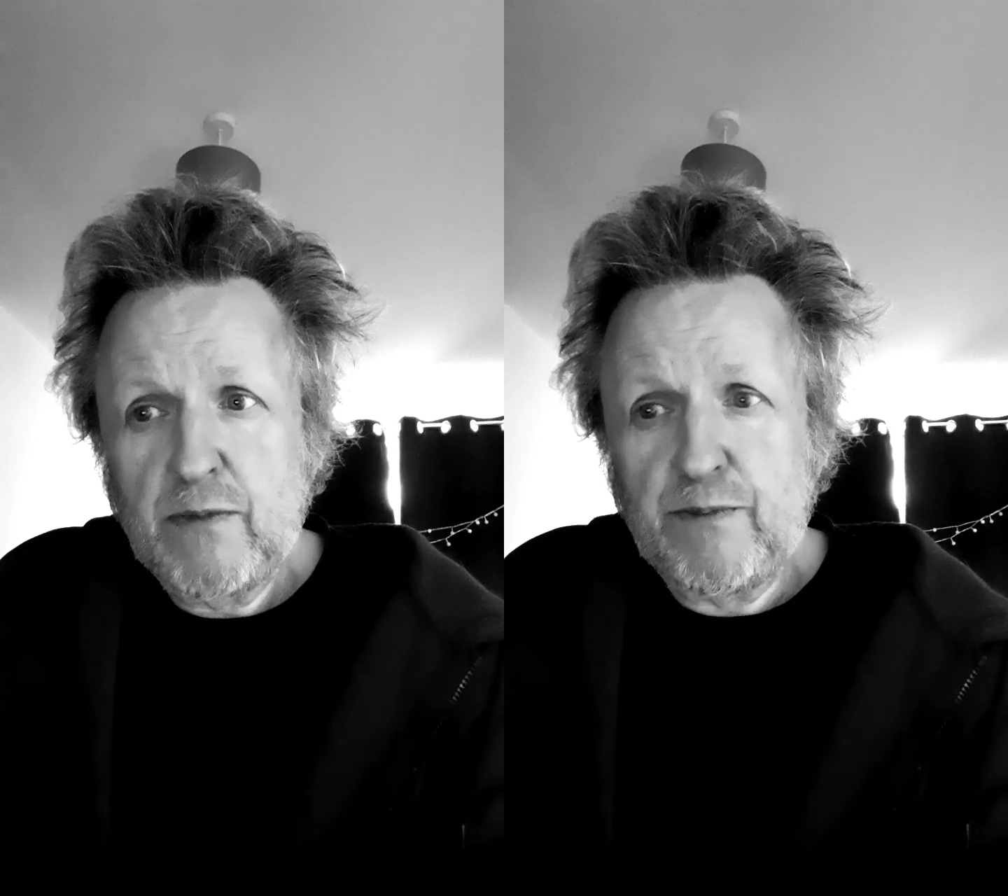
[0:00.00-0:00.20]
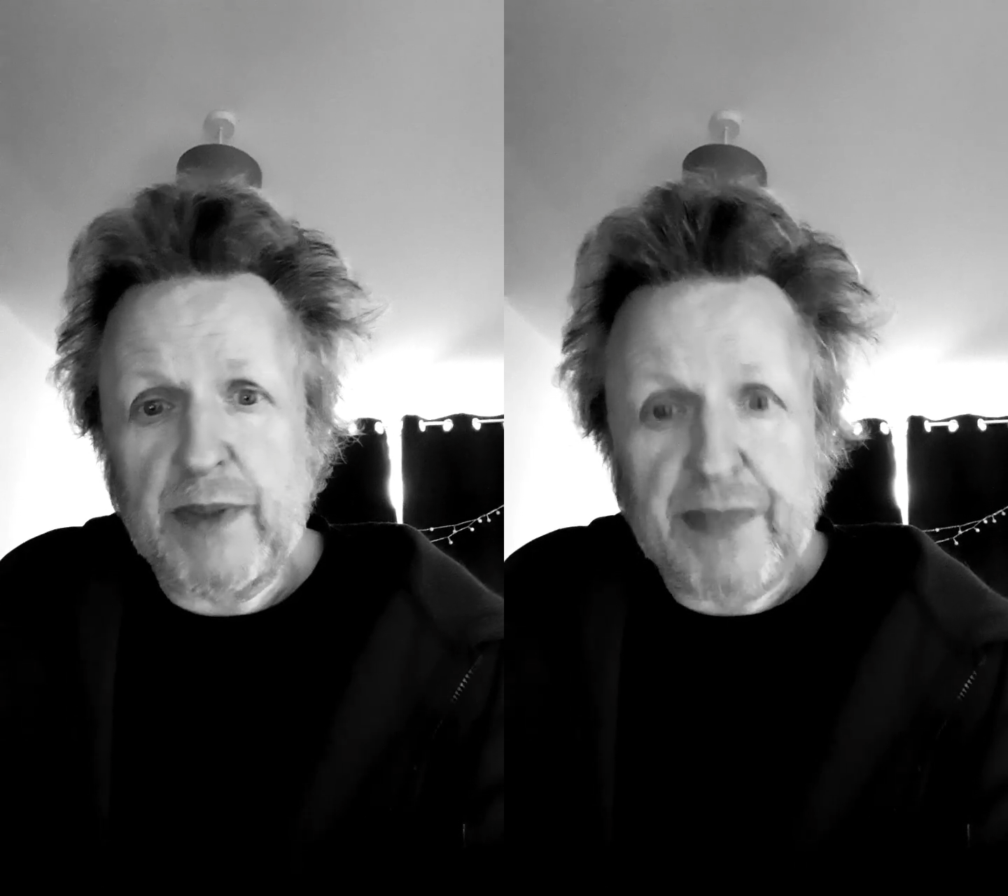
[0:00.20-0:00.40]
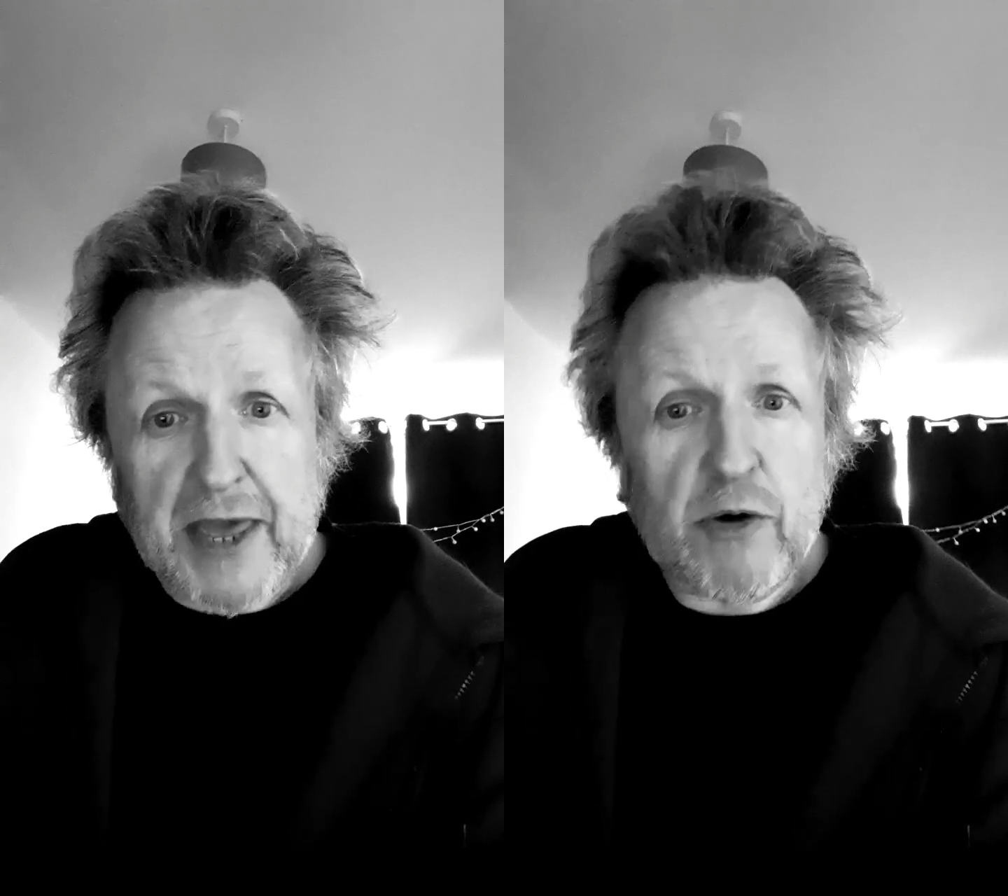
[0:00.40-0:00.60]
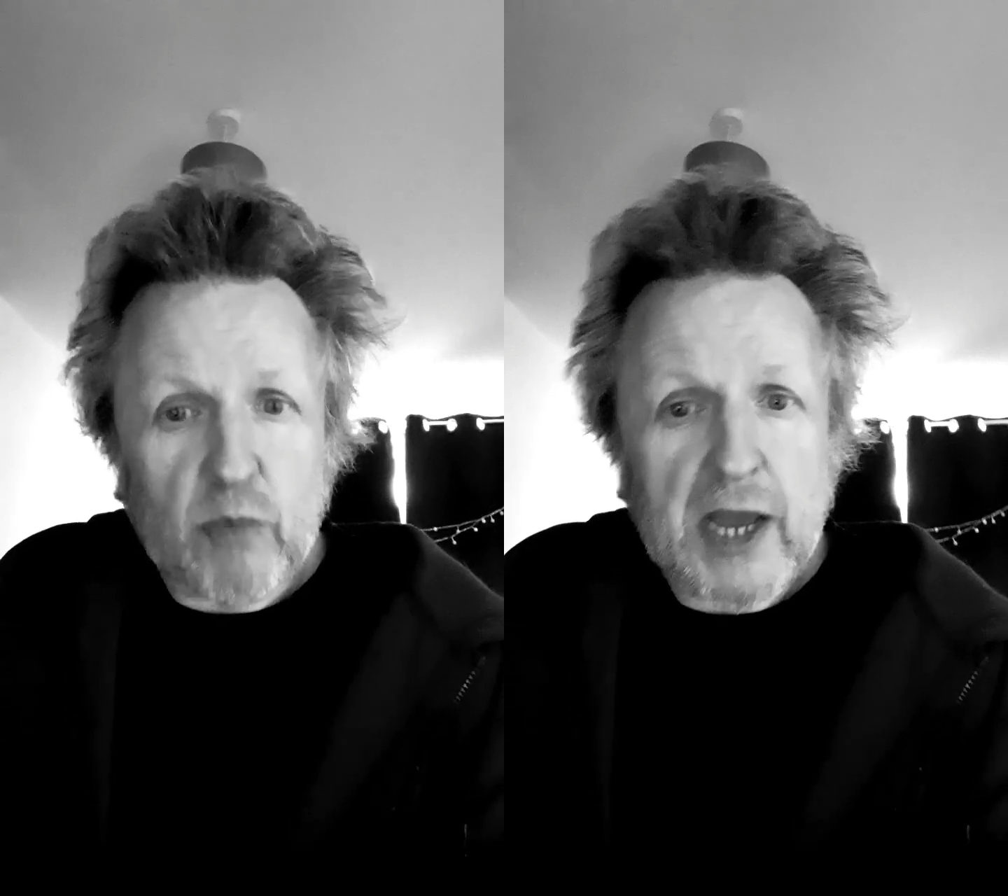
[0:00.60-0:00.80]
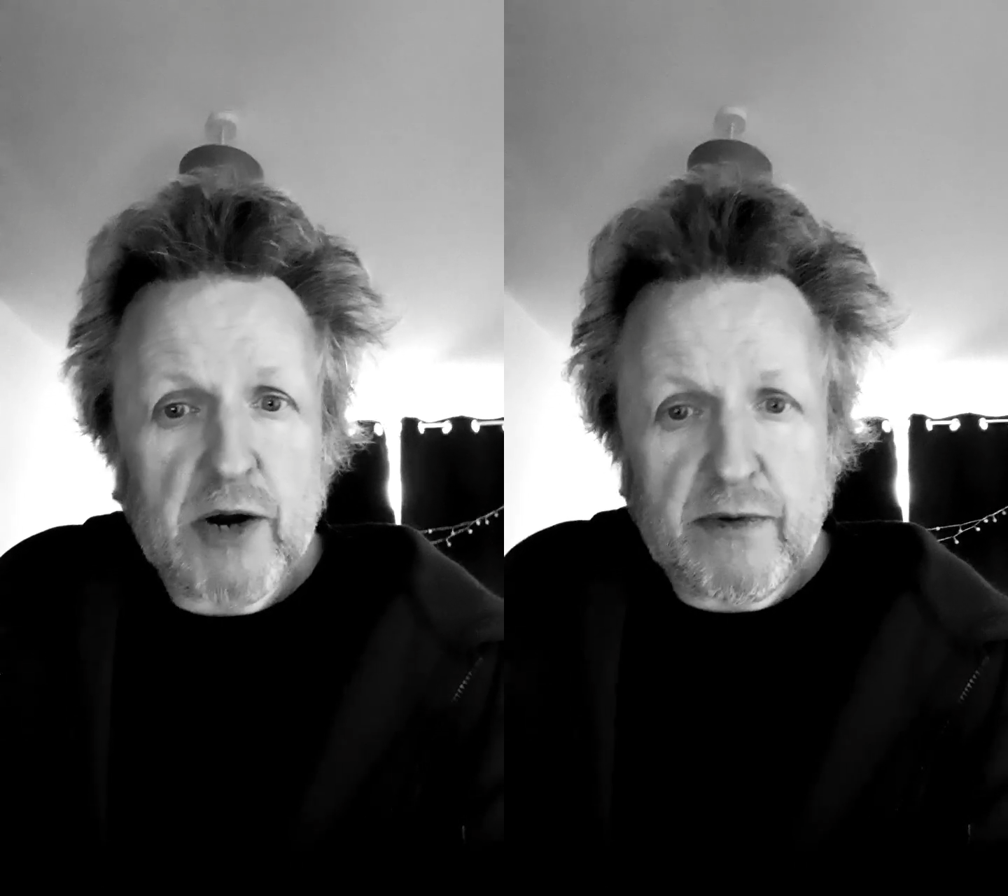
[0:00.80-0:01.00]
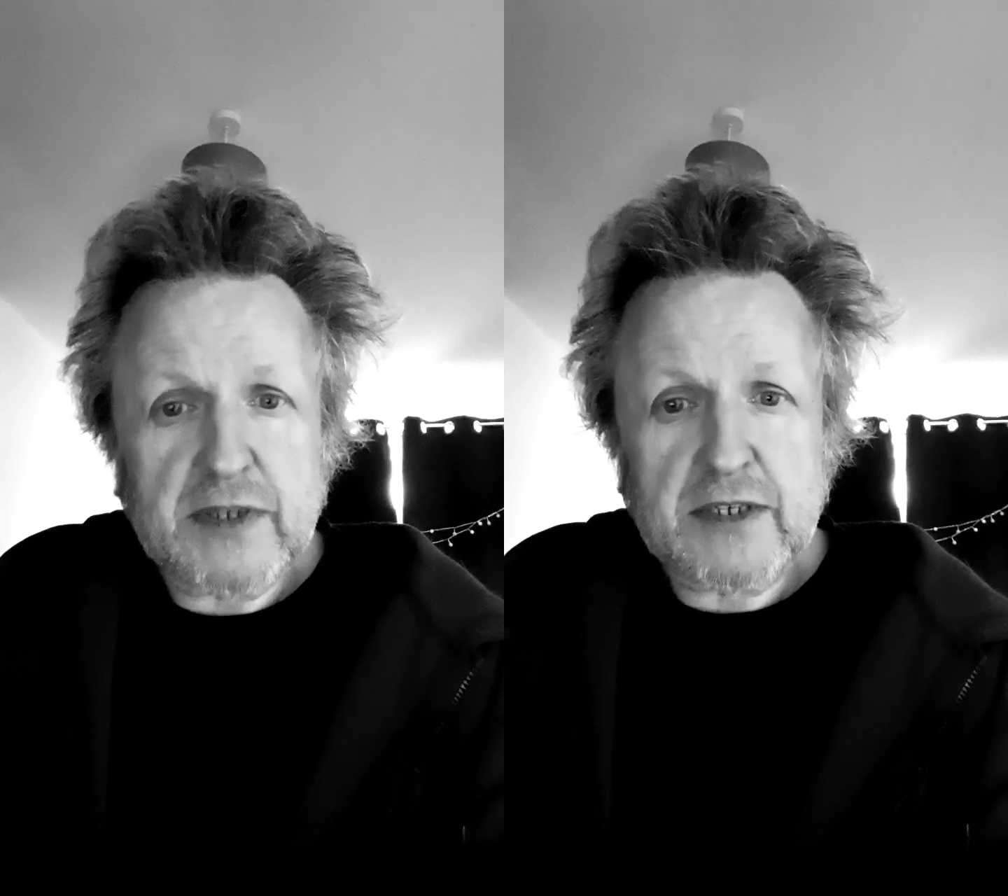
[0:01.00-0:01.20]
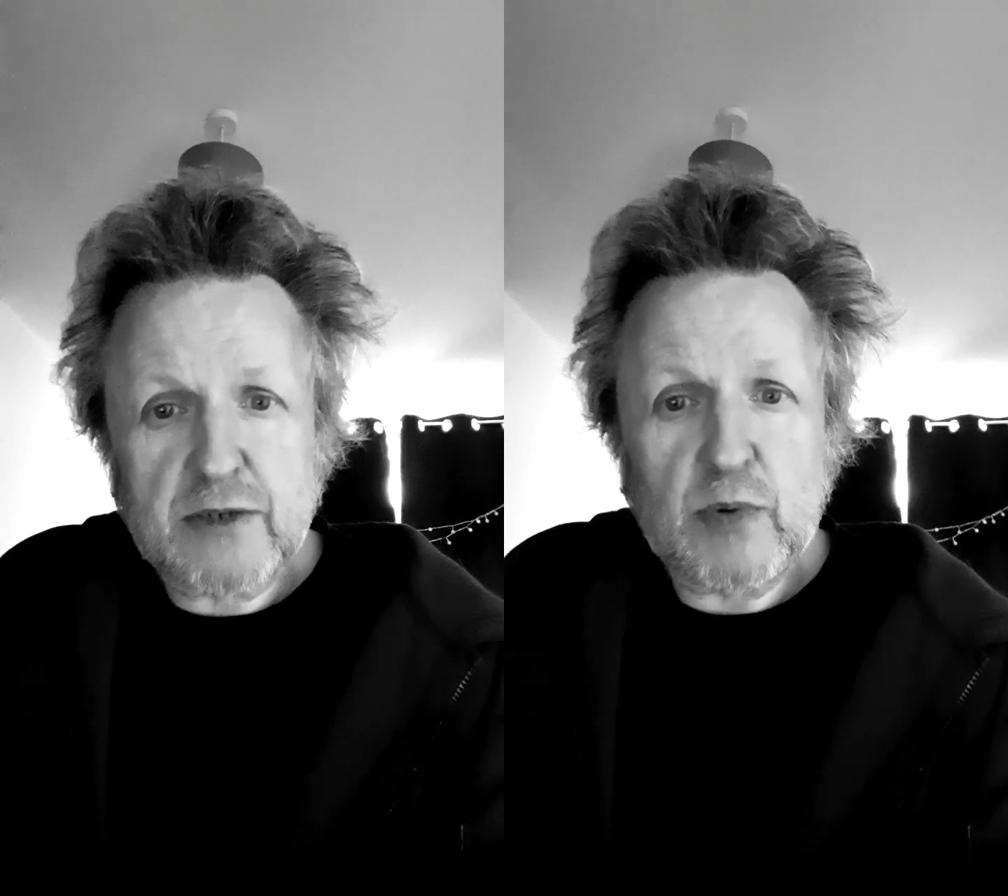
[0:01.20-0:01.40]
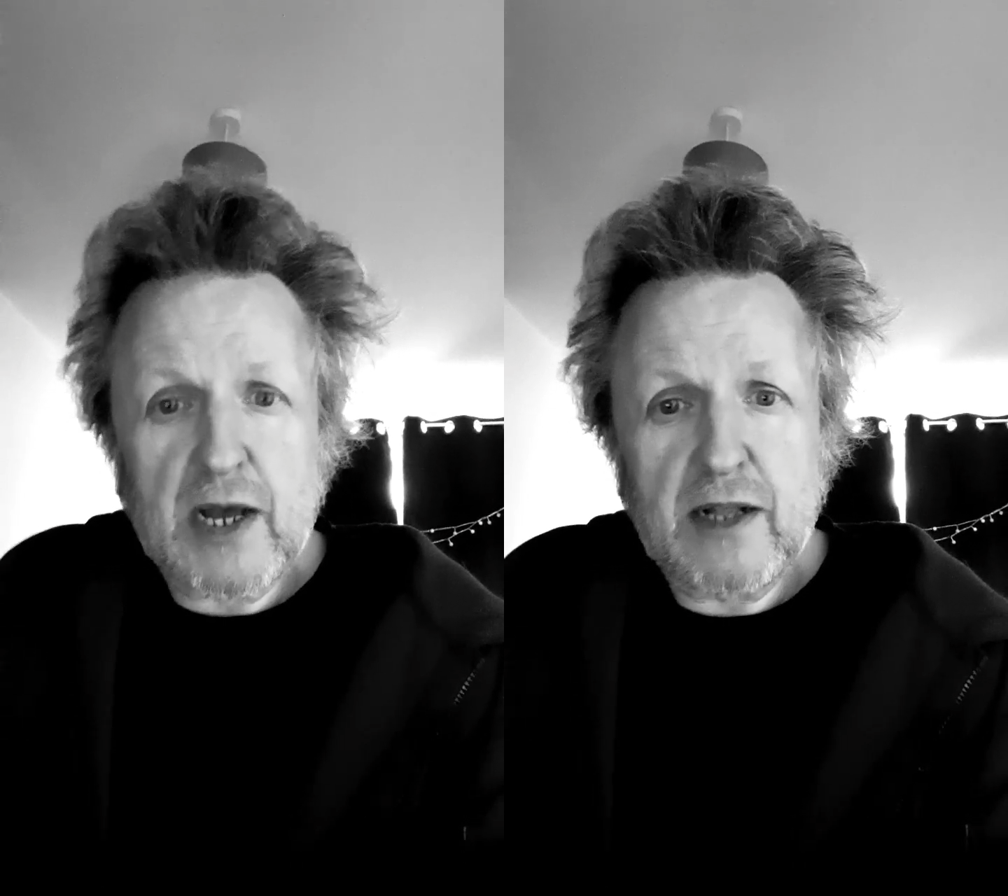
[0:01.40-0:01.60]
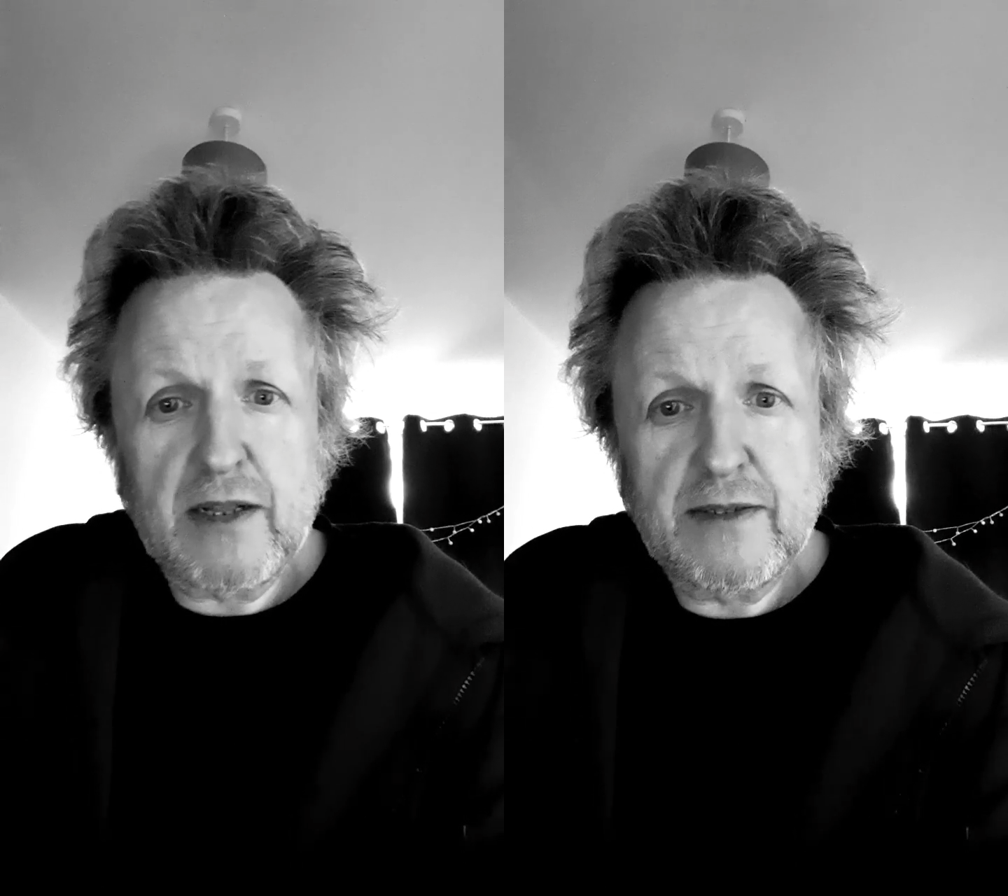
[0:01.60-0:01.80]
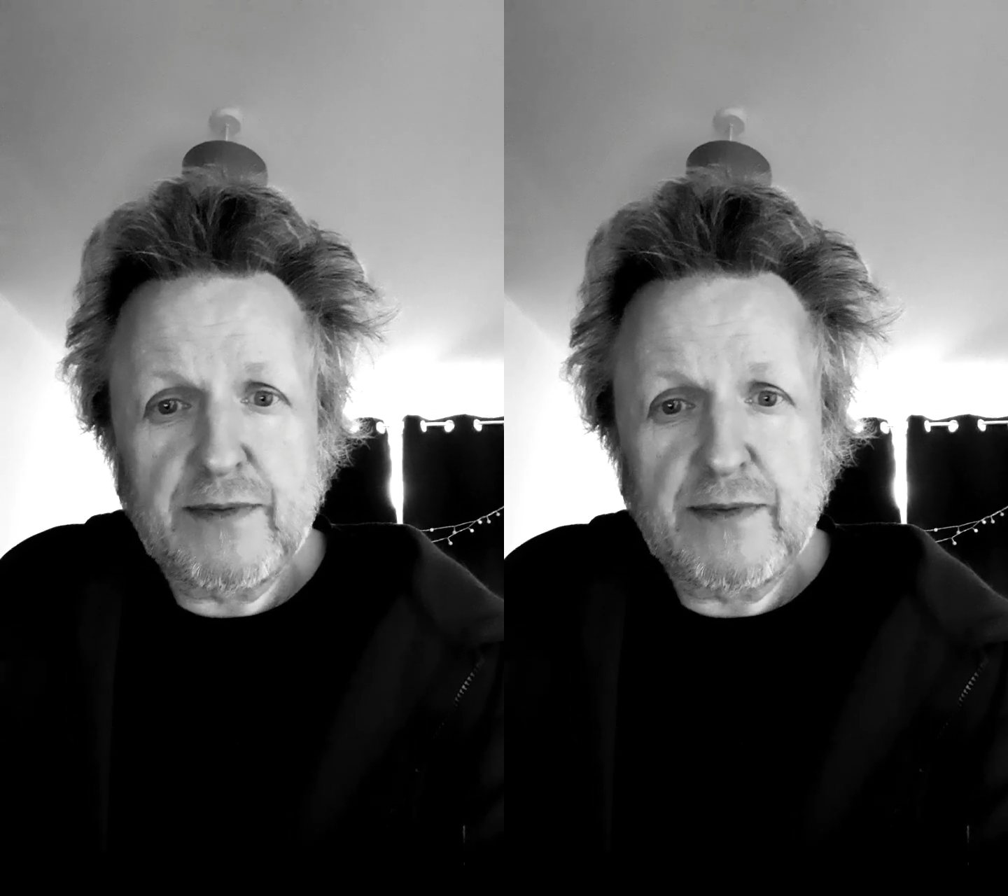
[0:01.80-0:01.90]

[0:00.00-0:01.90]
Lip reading: But they're aware of it as well.